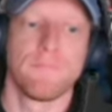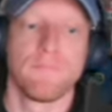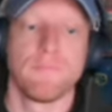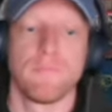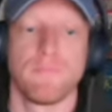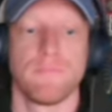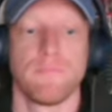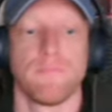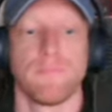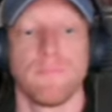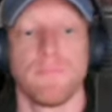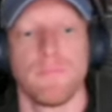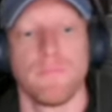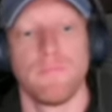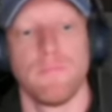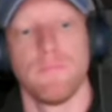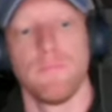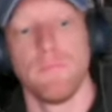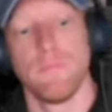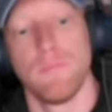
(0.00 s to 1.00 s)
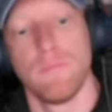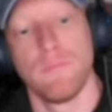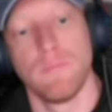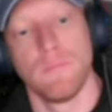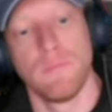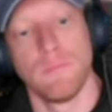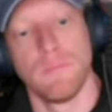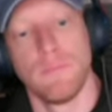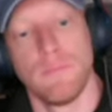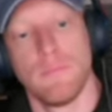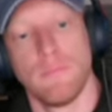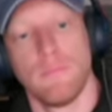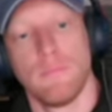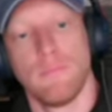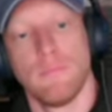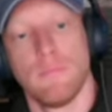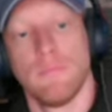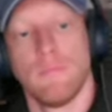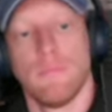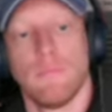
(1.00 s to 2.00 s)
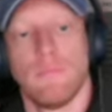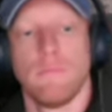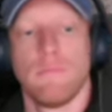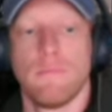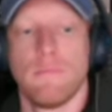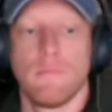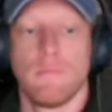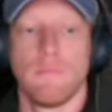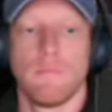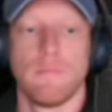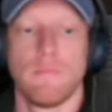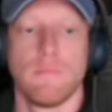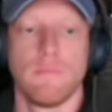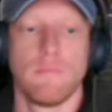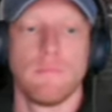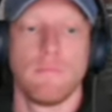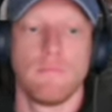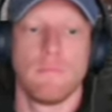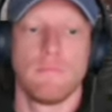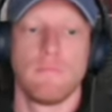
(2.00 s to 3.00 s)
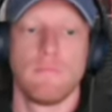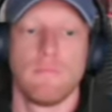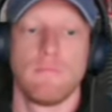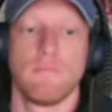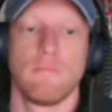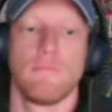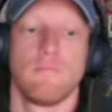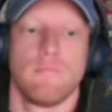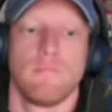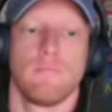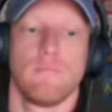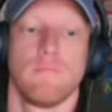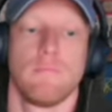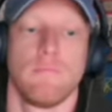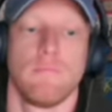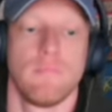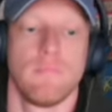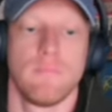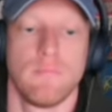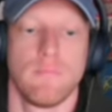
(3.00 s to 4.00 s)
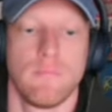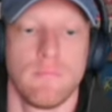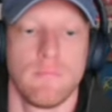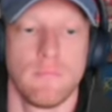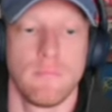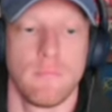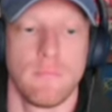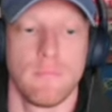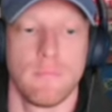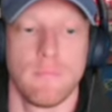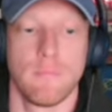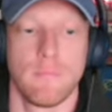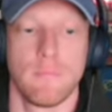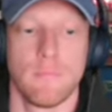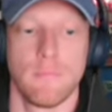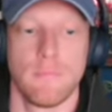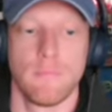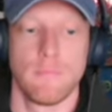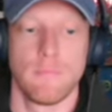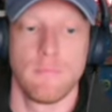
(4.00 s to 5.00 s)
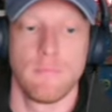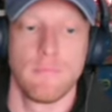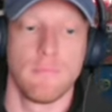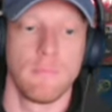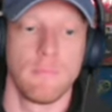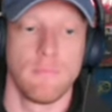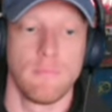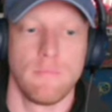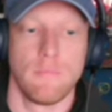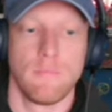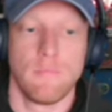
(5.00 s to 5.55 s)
(not speaking)